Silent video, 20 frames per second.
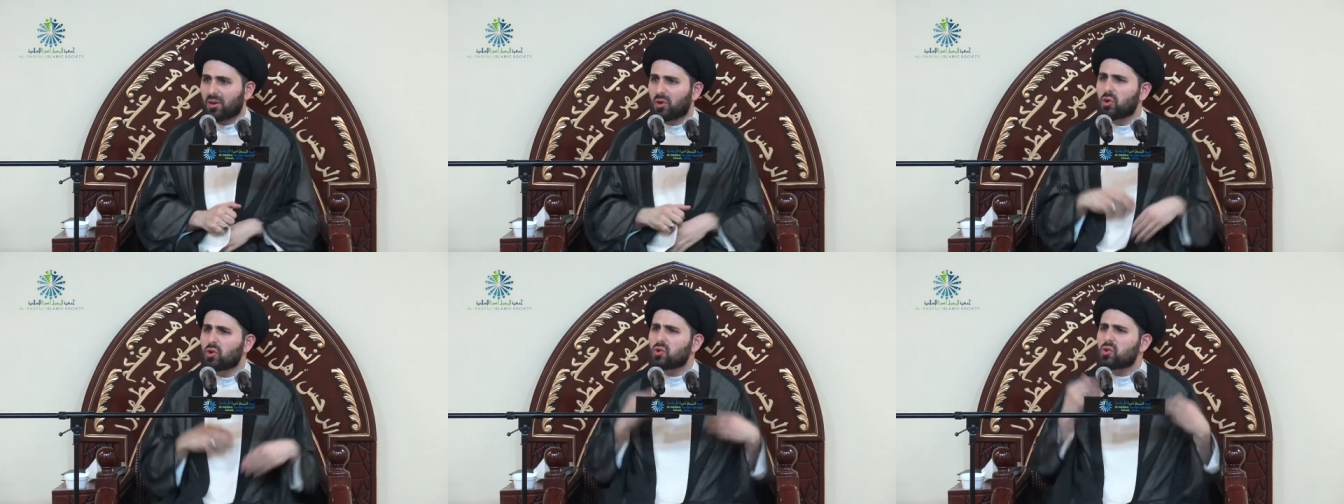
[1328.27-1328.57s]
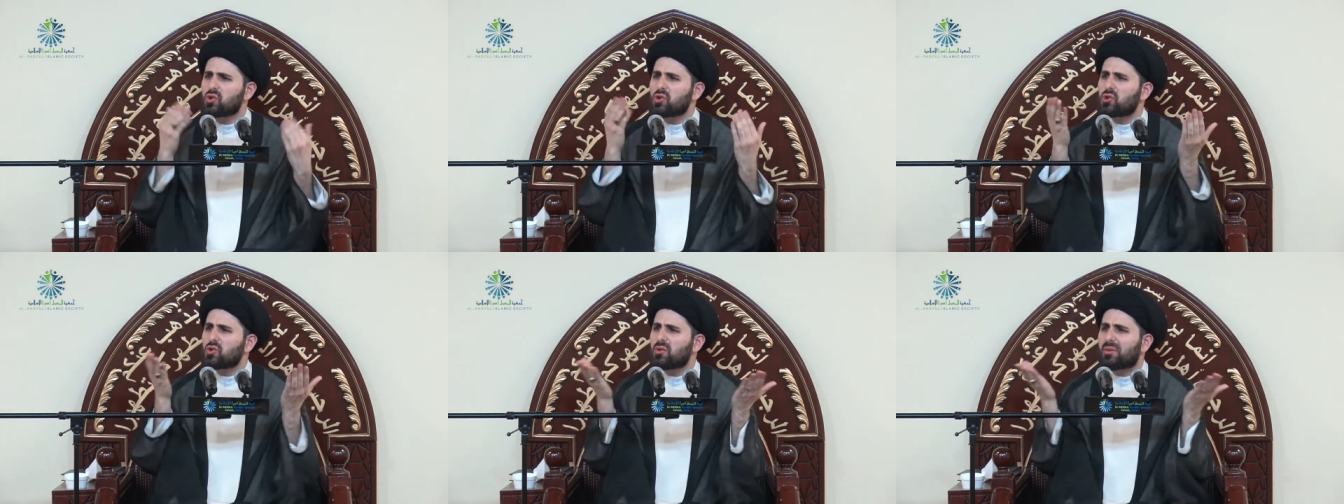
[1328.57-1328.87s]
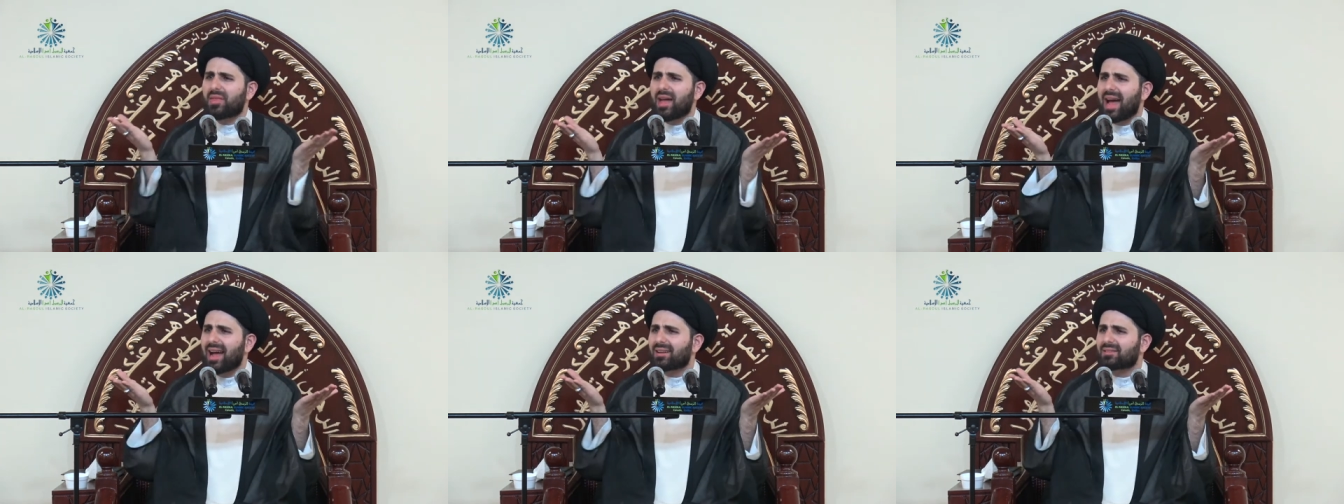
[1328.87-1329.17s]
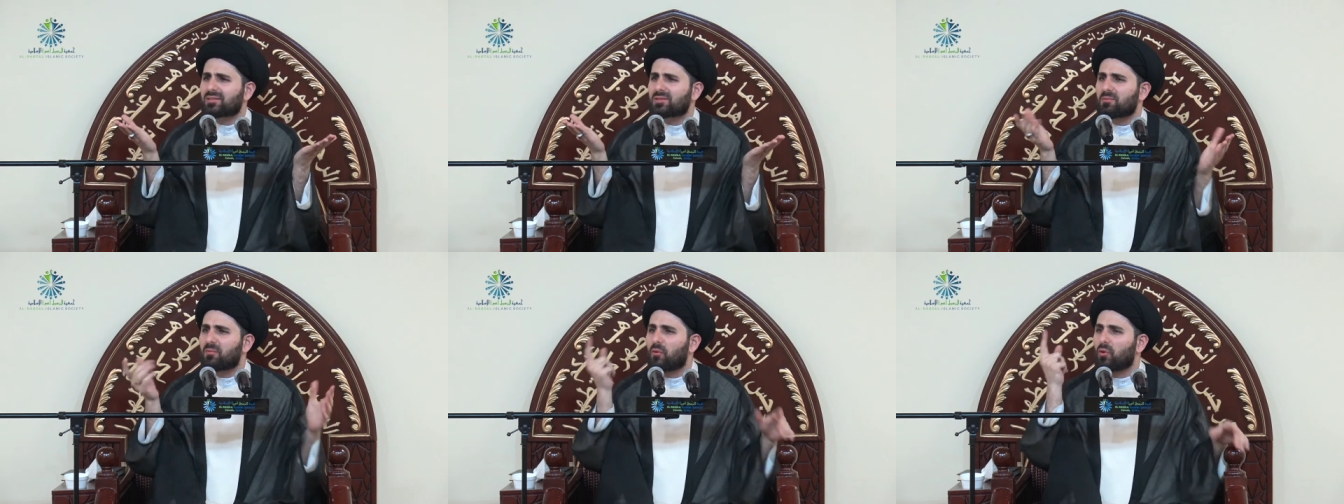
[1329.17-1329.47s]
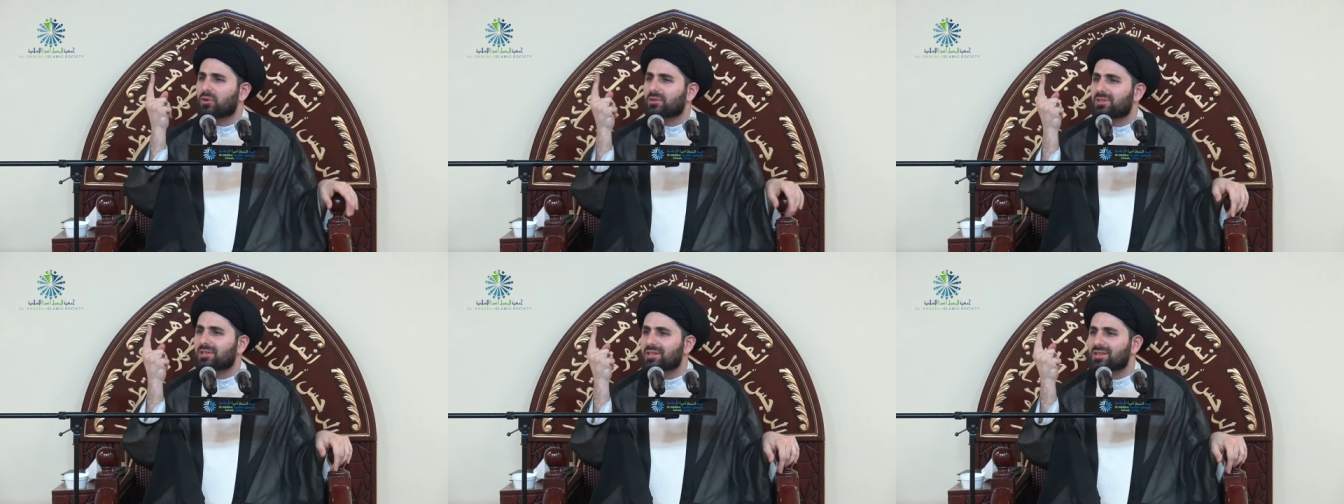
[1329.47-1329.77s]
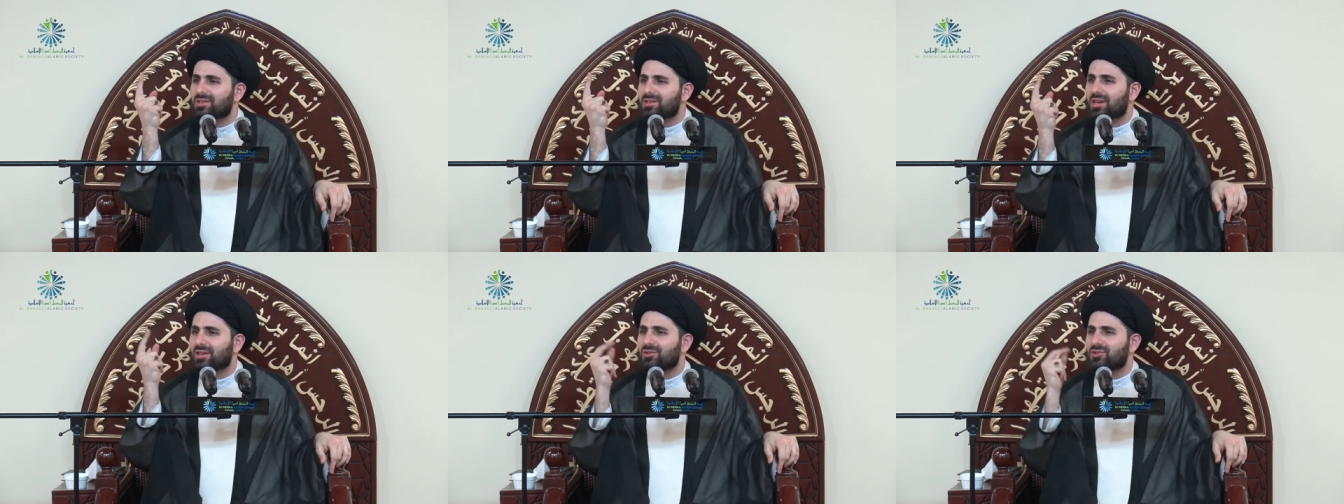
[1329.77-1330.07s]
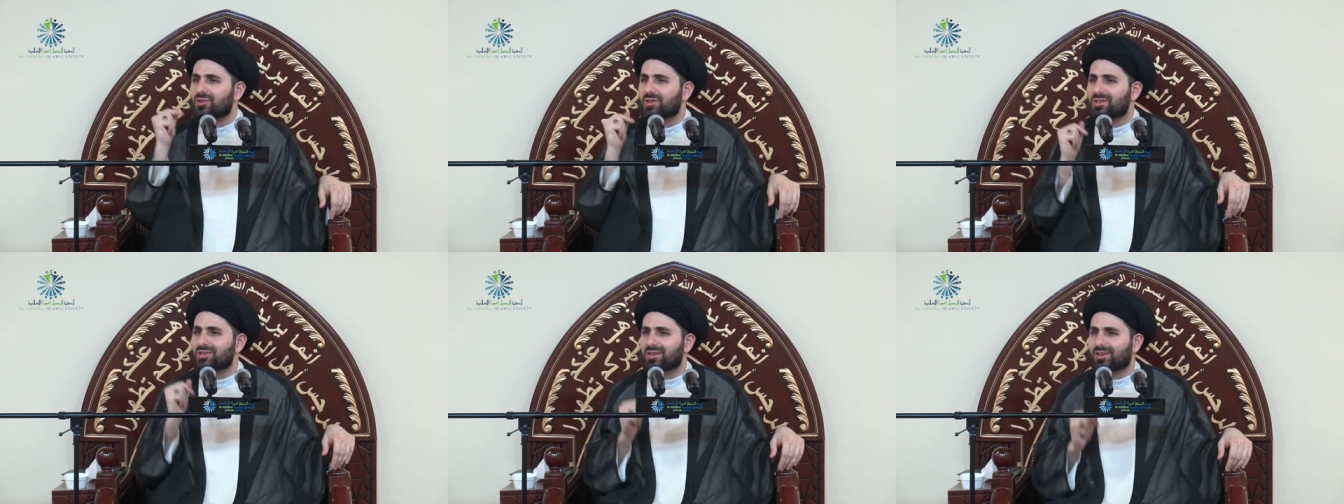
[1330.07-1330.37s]
Who knew that 14
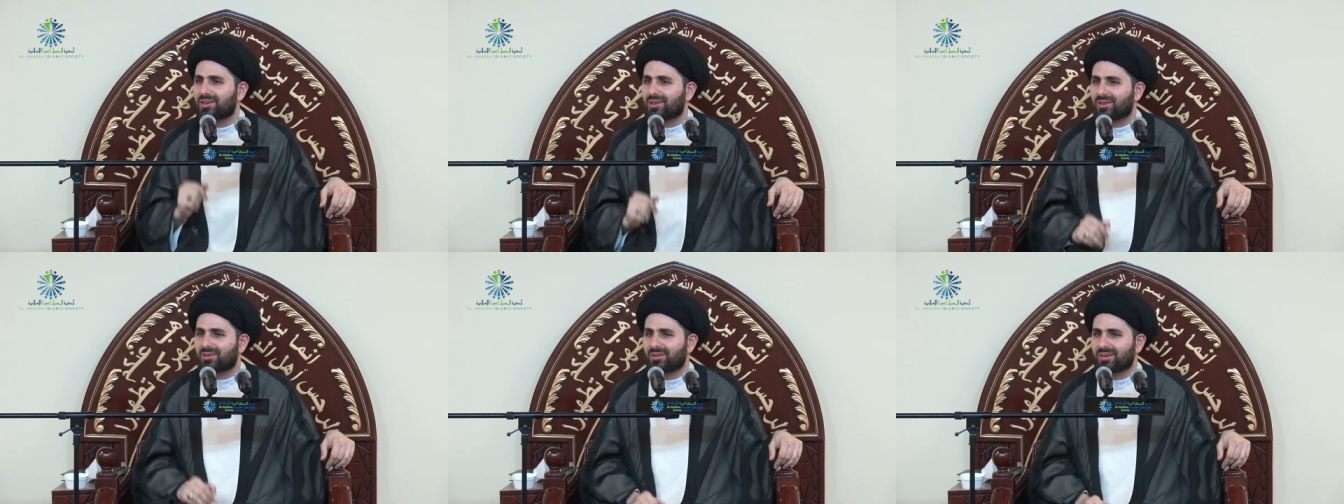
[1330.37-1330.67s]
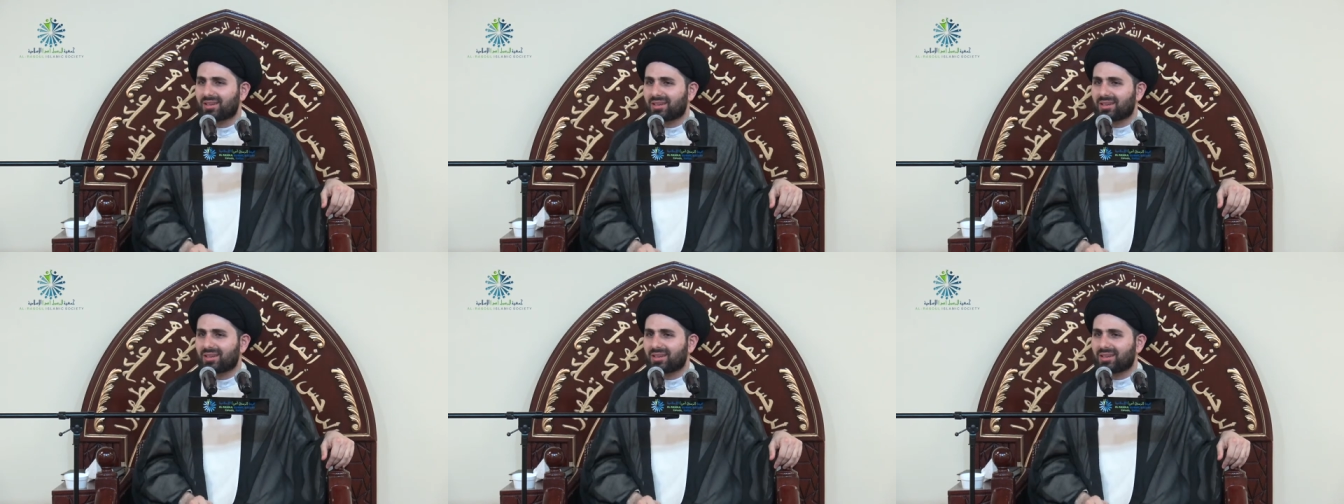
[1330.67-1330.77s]
centuries ago?